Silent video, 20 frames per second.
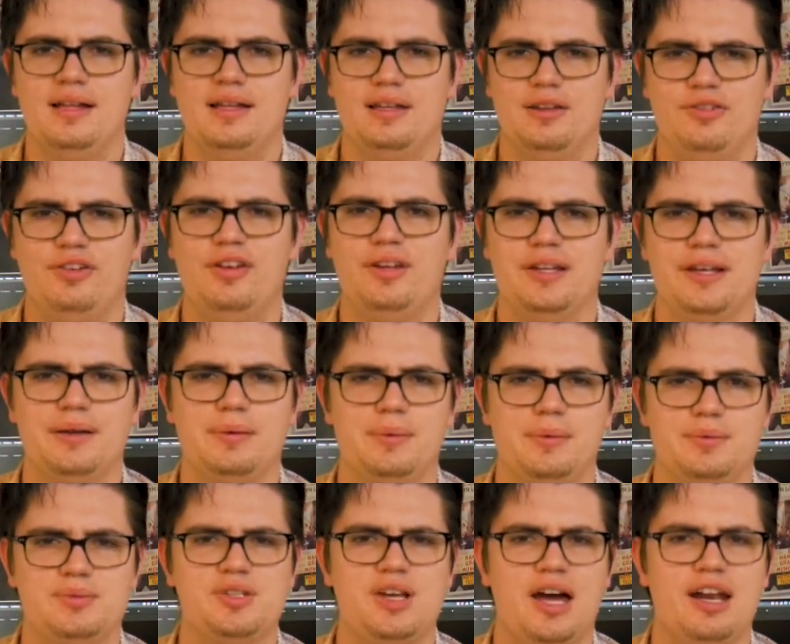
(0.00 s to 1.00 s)
They felt it
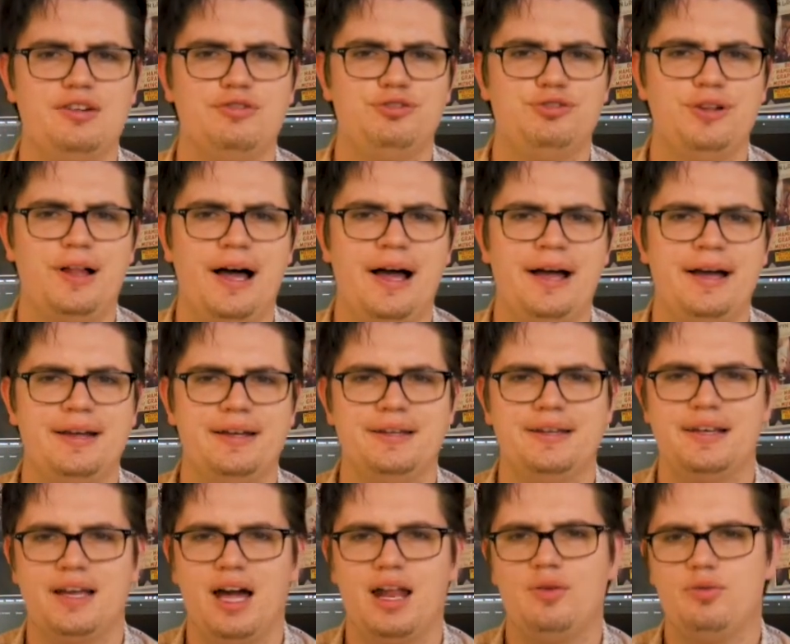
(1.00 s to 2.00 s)
was kind of flat
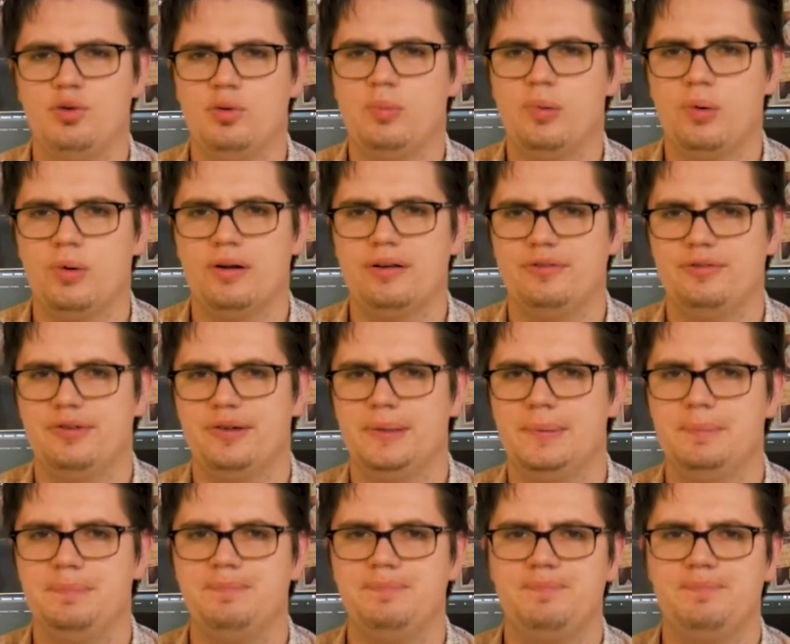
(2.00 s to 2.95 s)
and kind of a boring film.